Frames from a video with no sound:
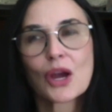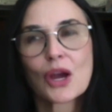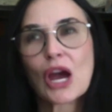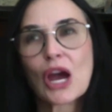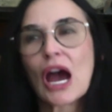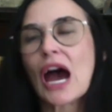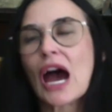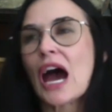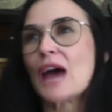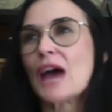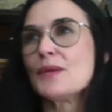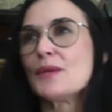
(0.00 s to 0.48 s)

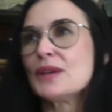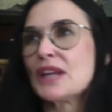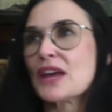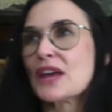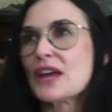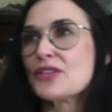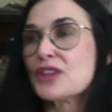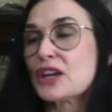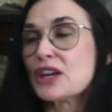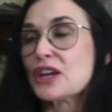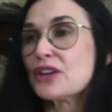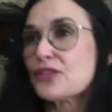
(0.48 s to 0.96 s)
I mean, I
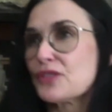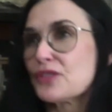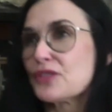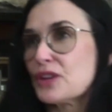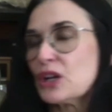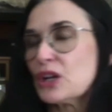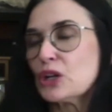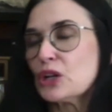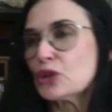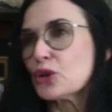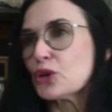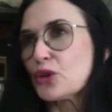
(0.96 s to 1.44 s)
think,
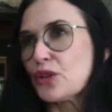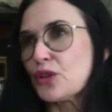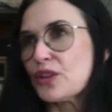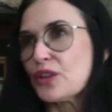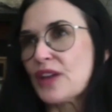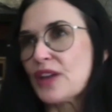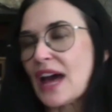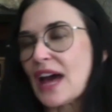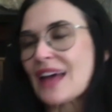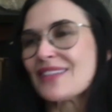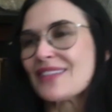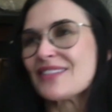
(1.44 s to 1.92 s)
look,
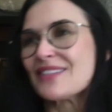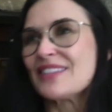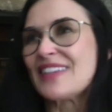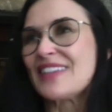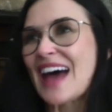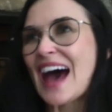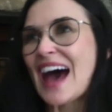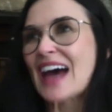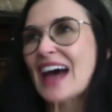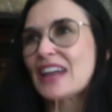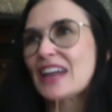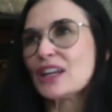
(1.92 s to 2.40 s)

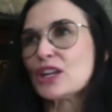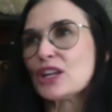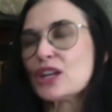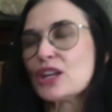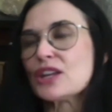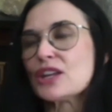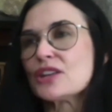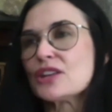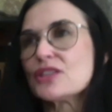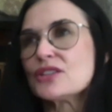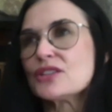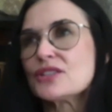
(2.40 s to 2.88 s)
that
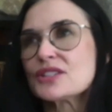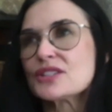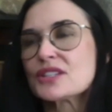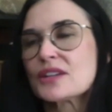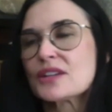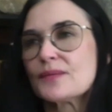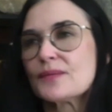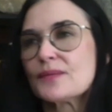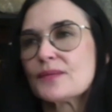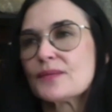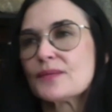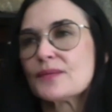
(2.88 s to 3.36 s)

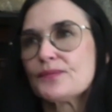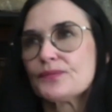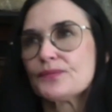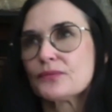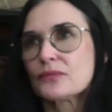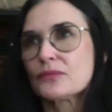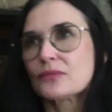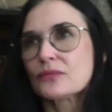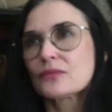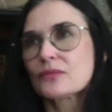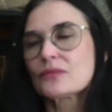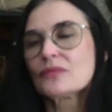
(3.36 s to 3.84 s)
is
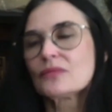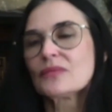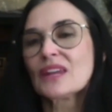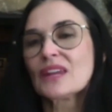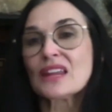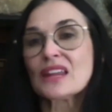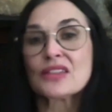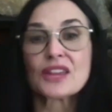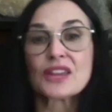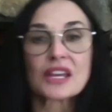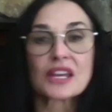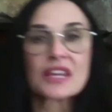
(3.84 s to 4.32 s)

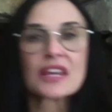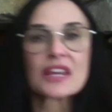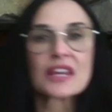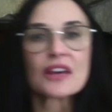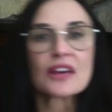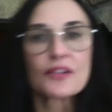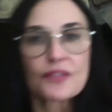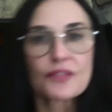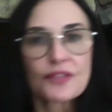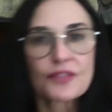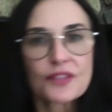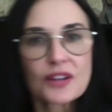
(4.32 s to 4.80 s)
the
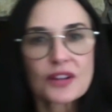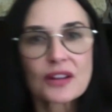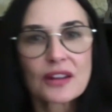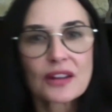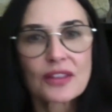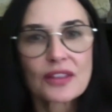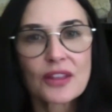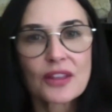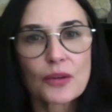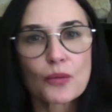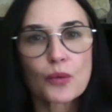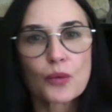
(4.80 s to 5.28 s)
gift
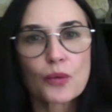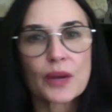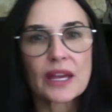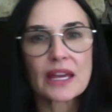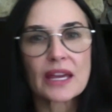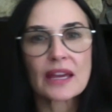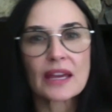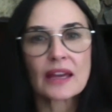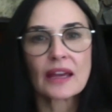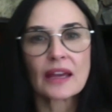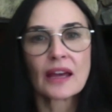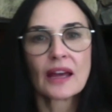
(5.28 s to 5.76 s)
that
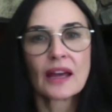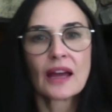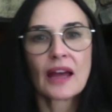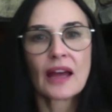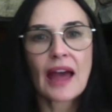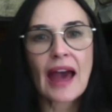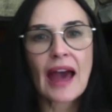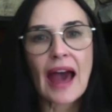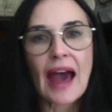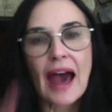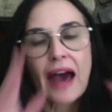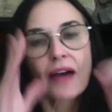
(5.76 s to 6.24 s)
we
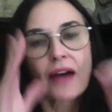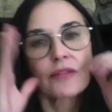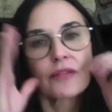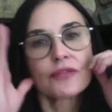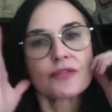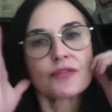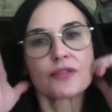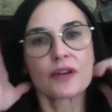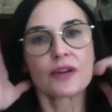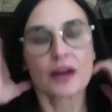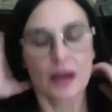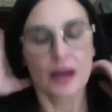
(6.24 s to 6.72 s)
have,
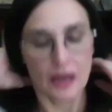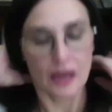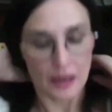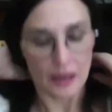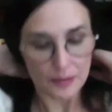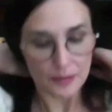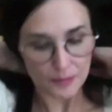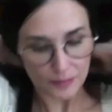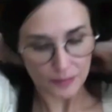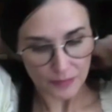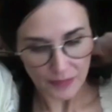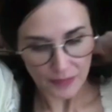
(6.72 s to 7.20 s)

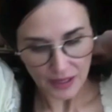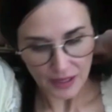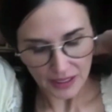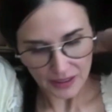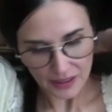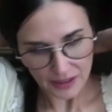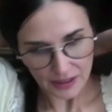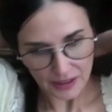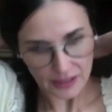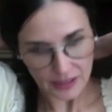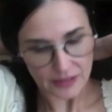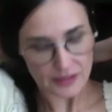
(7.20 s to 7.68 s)
to
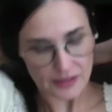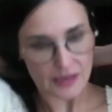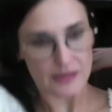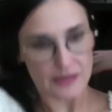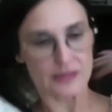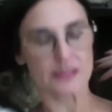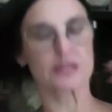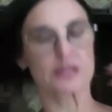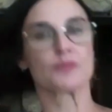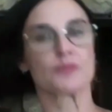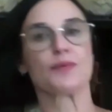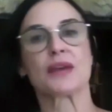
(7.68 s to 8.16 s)

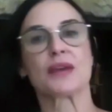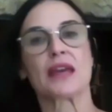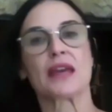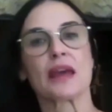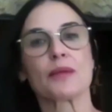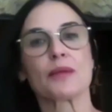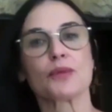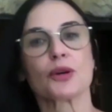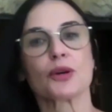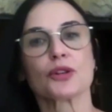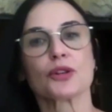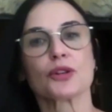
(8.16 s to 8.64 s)
be
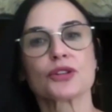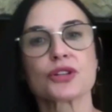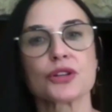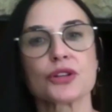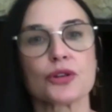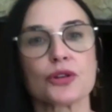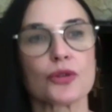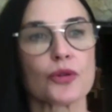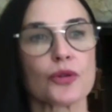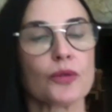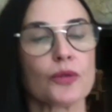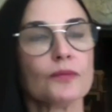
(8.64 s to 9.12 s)
able
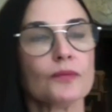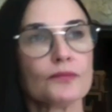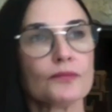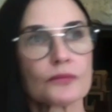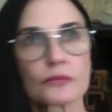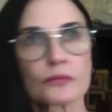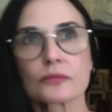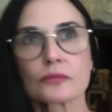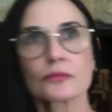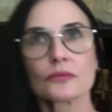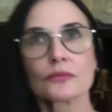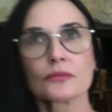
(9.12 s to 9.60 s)
to
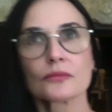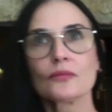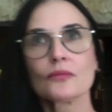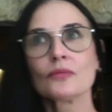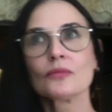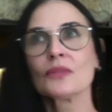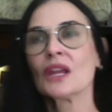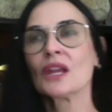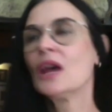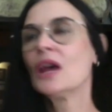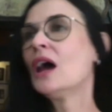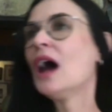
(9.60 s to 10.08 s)

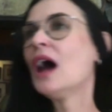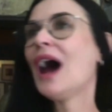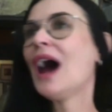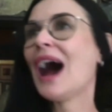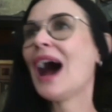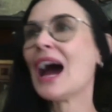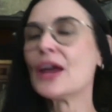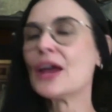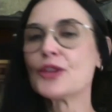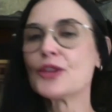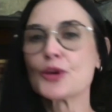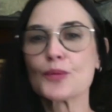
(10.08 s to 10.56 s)

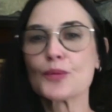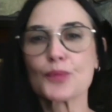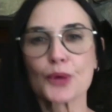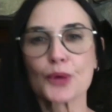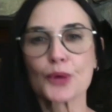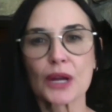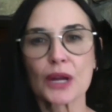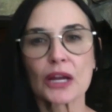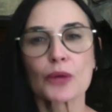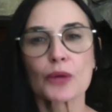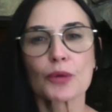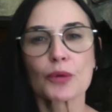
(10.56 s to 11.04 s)
either
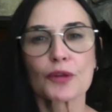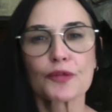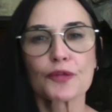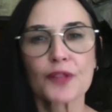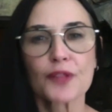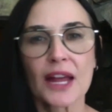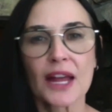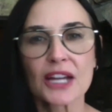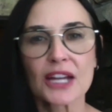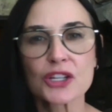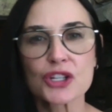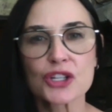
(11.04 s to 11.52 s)
bring a
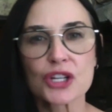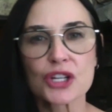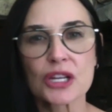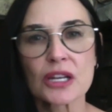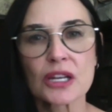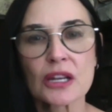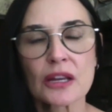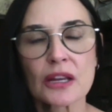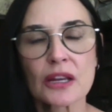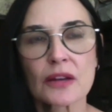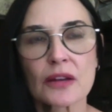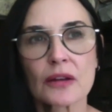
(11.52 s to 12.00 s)

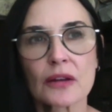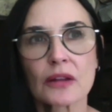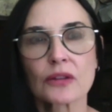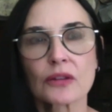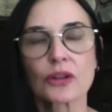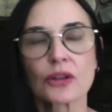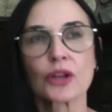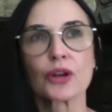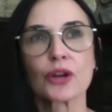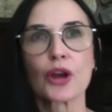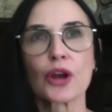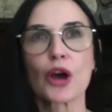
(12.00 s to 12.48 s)
reflection.
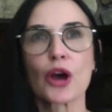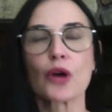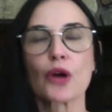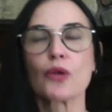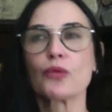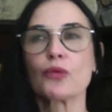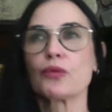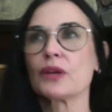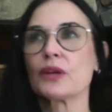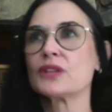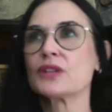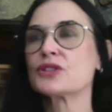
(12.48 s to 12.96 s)

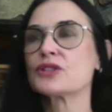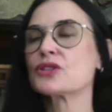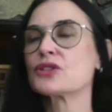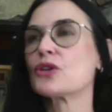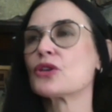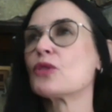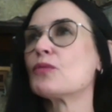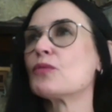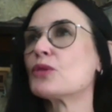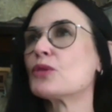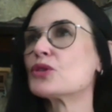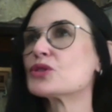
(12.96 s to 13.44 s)
It's
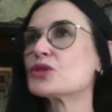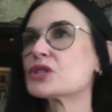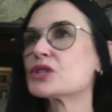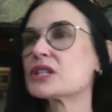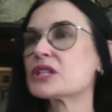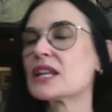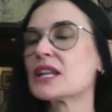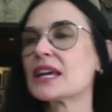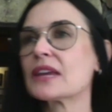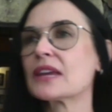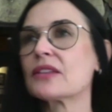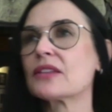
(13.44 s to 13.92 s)
almost
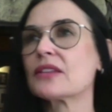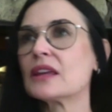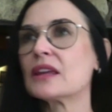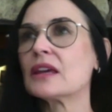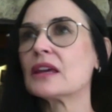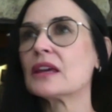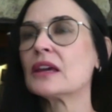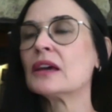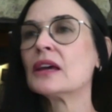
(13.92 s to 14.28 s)
like the